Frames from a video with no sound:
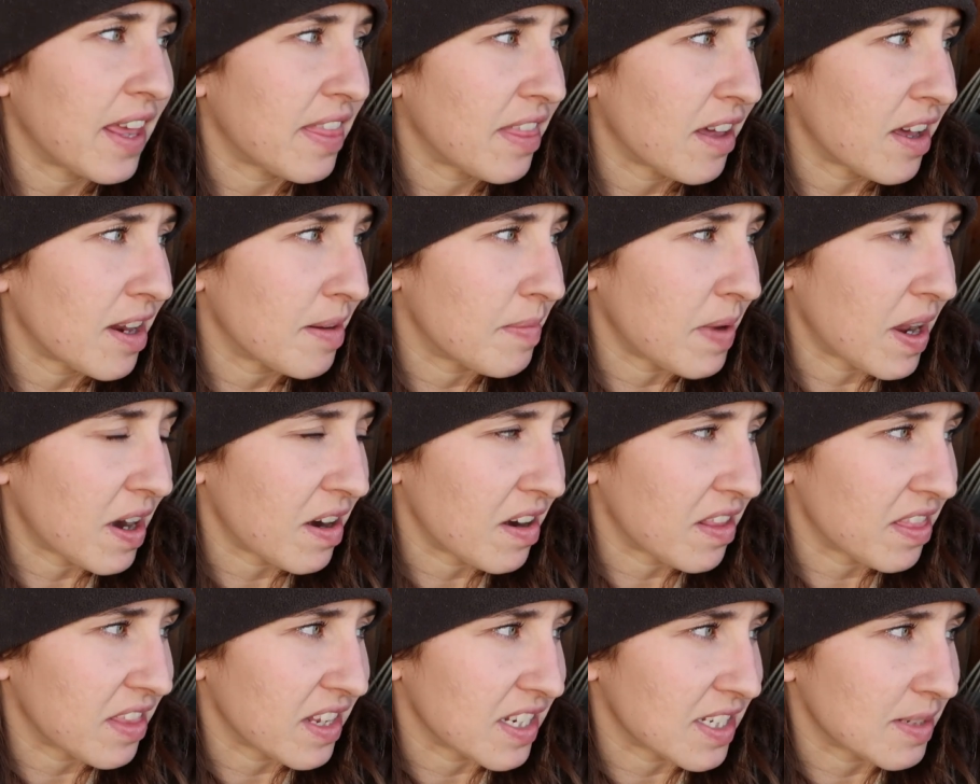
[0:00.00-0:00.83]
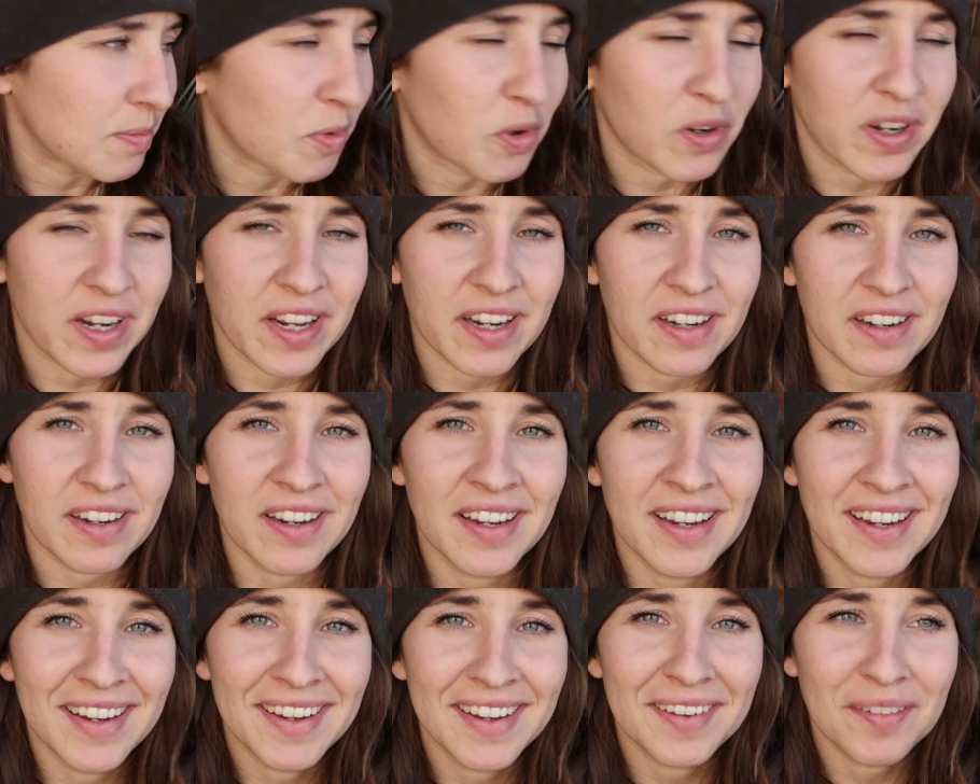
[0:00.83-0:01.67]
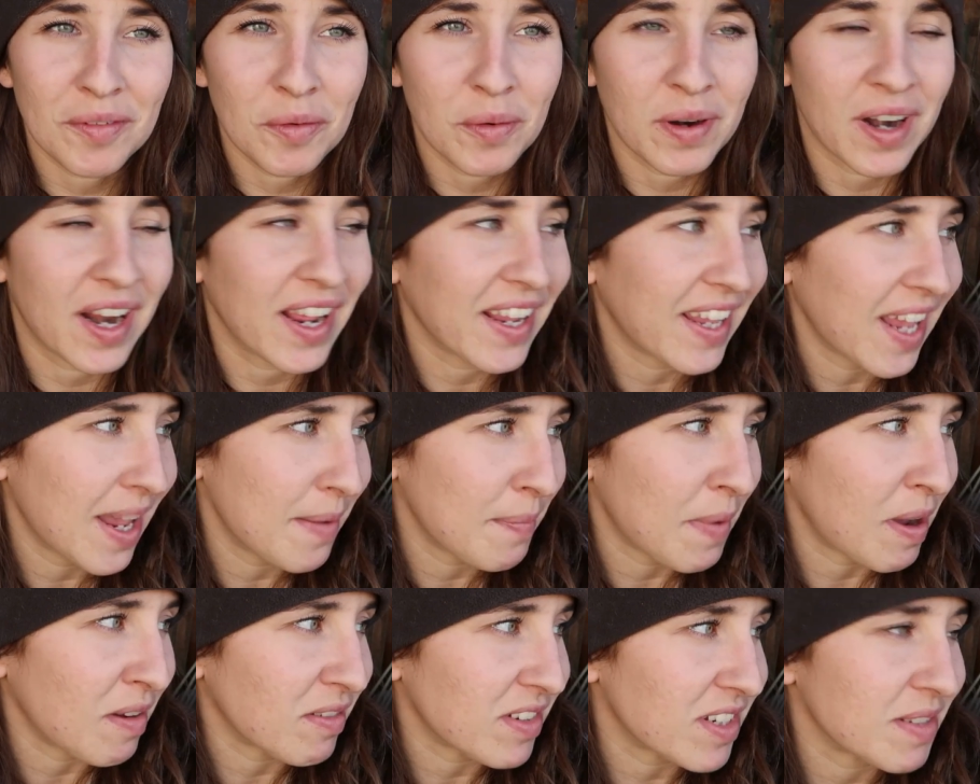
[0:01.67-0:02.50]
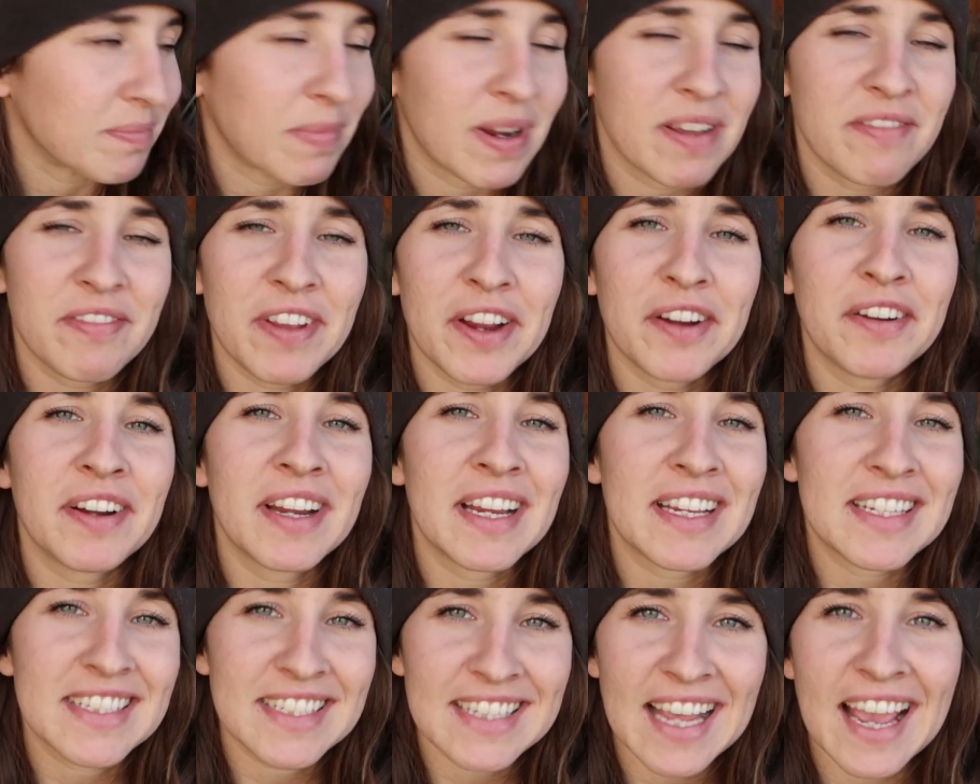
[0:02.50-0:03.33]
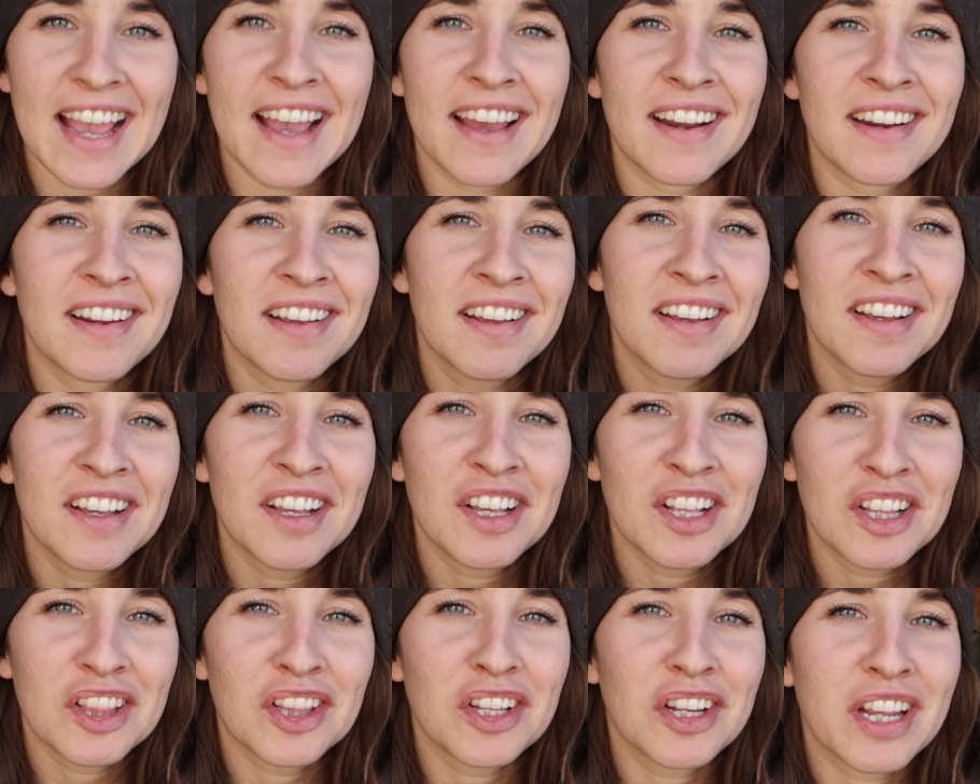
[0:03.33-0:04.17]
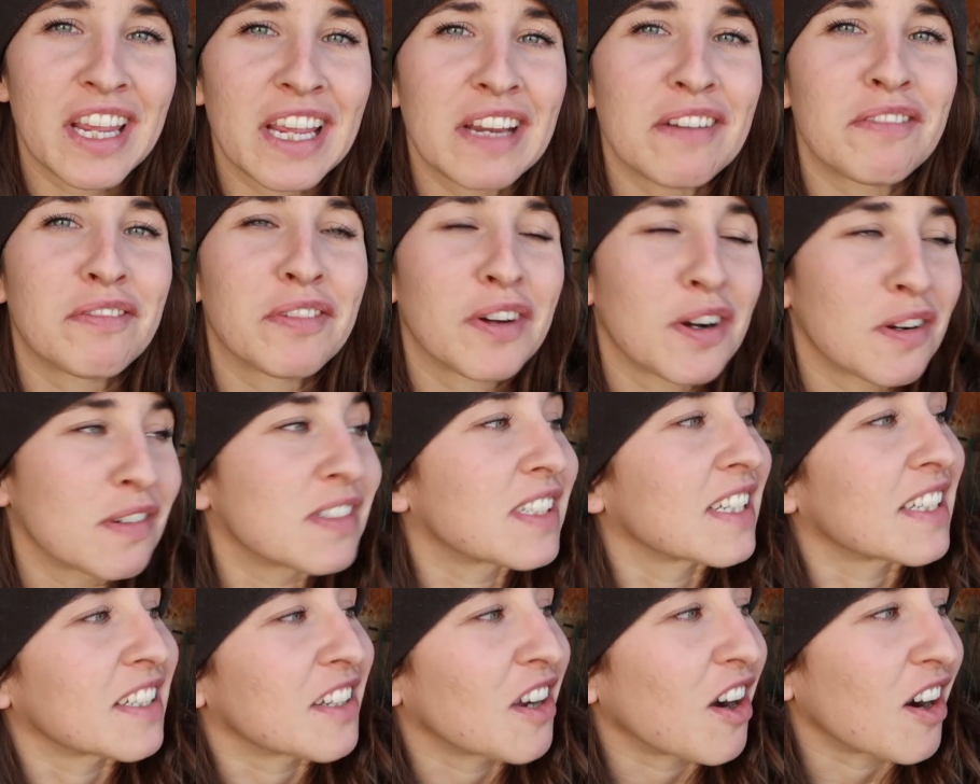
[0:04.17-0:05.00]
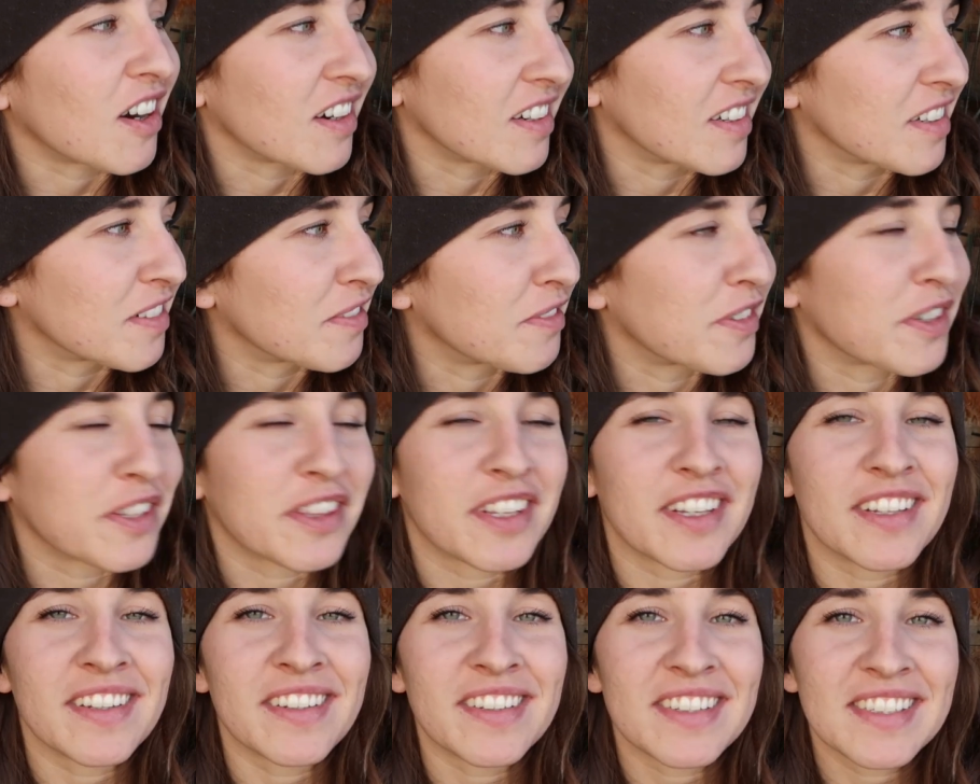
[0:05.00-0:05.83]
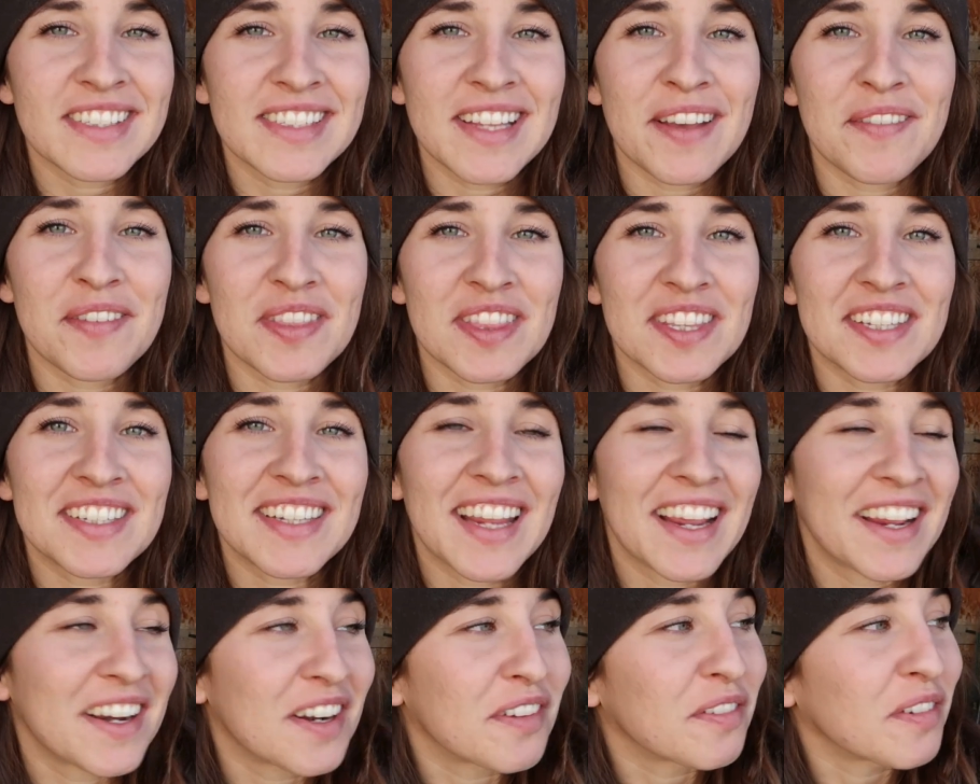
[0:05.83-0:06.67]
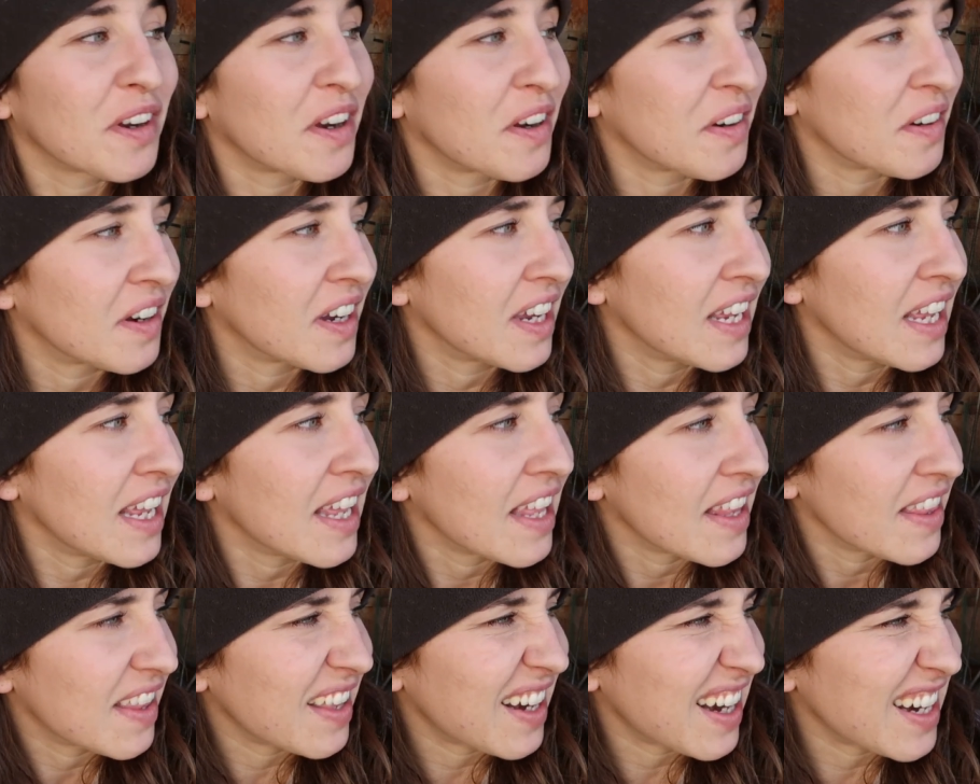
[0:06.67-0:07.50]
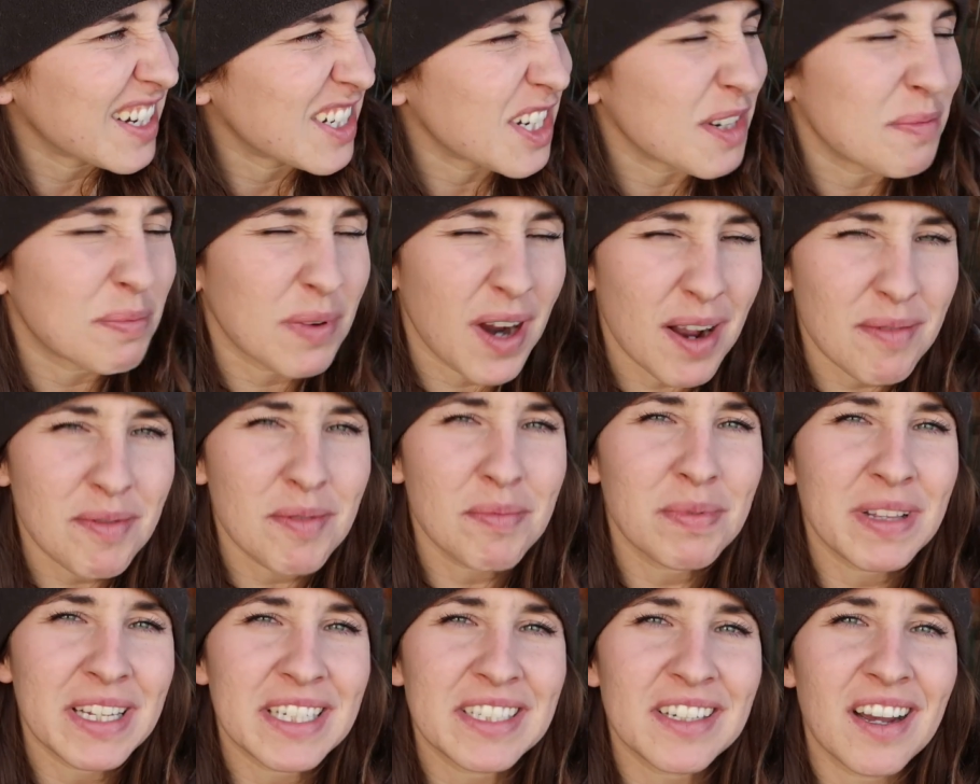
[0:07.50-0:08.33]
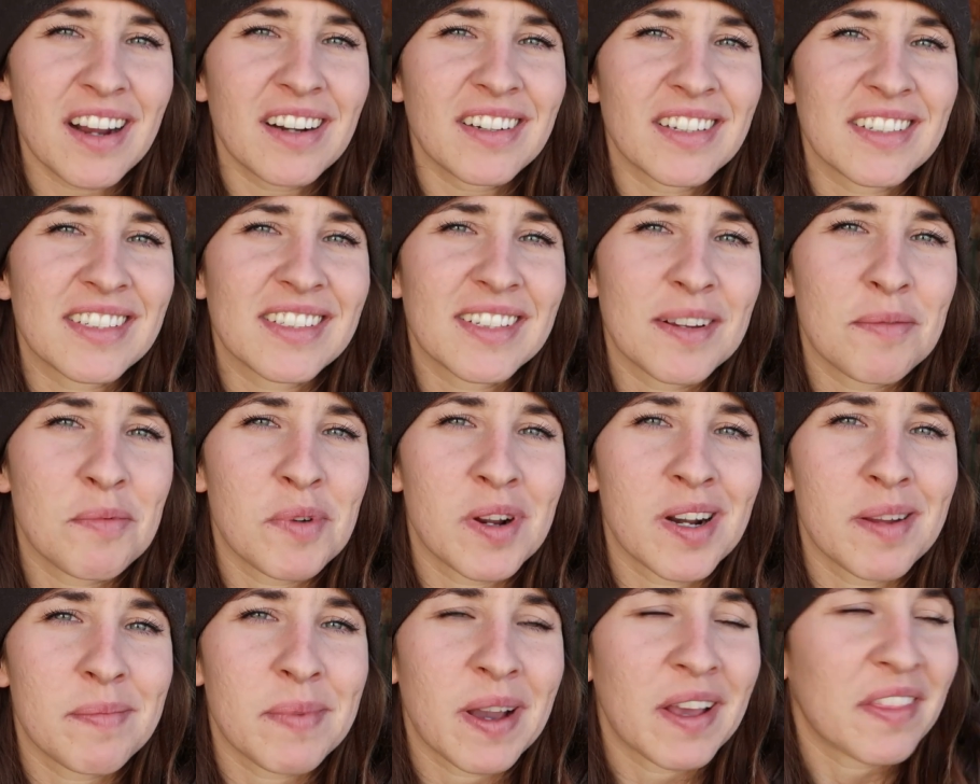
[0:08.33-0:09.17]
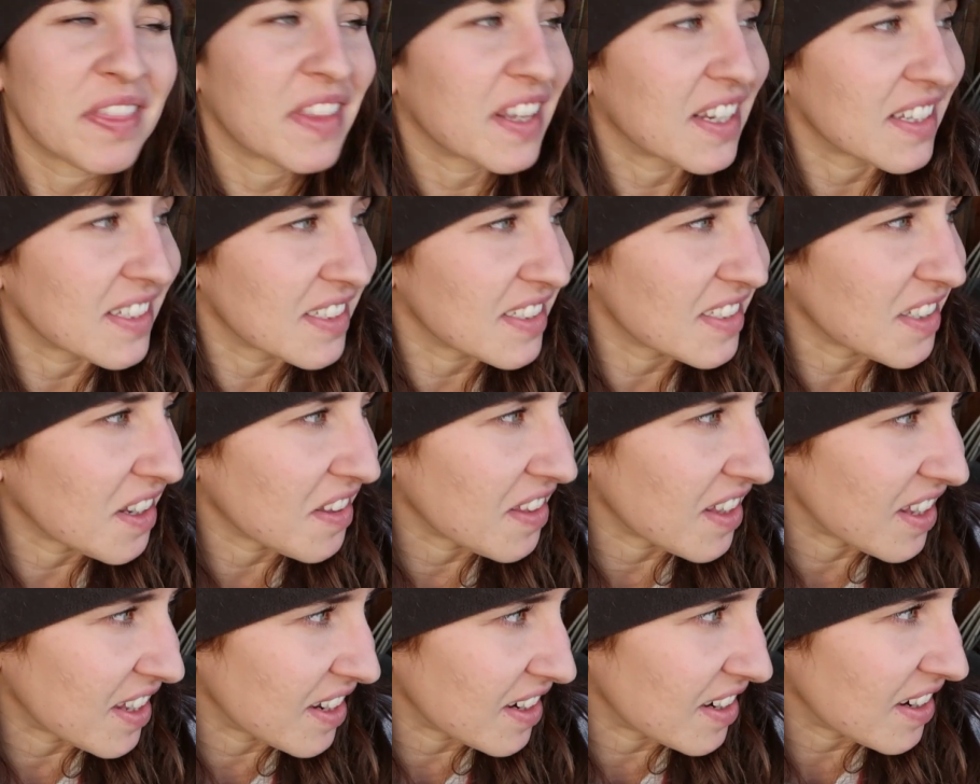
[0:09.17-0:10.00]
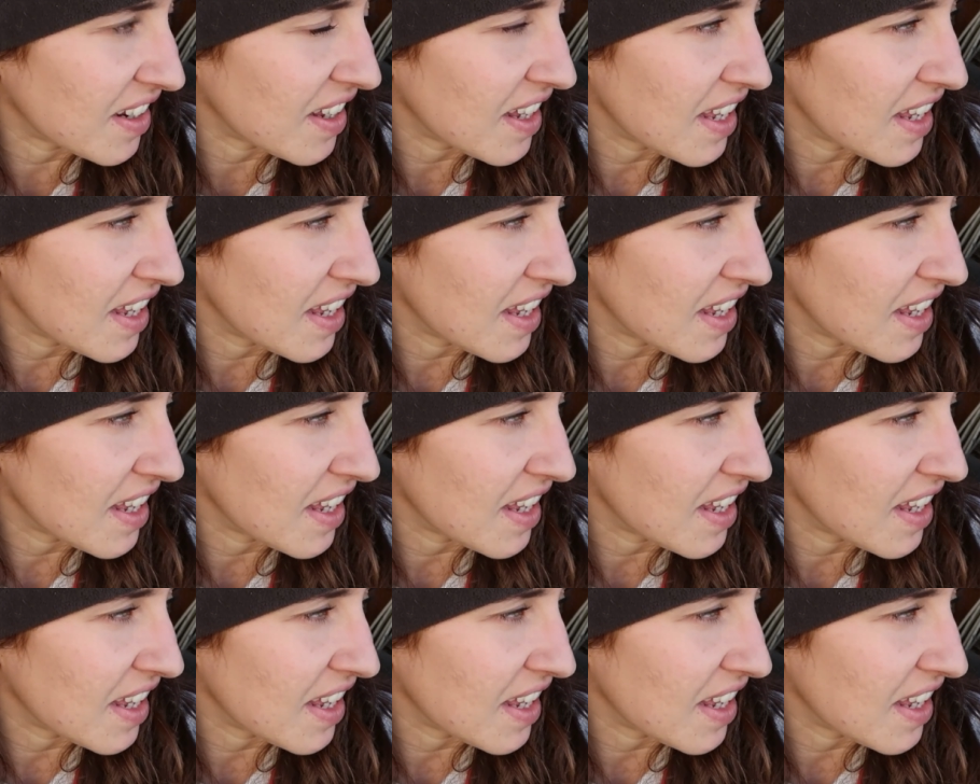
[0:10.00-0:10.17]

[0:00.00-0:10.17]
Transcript: I thought about it this morning when I came out to my very sad looking frozen garden for the 7th day in a row, that I should probably talk to someone about this so that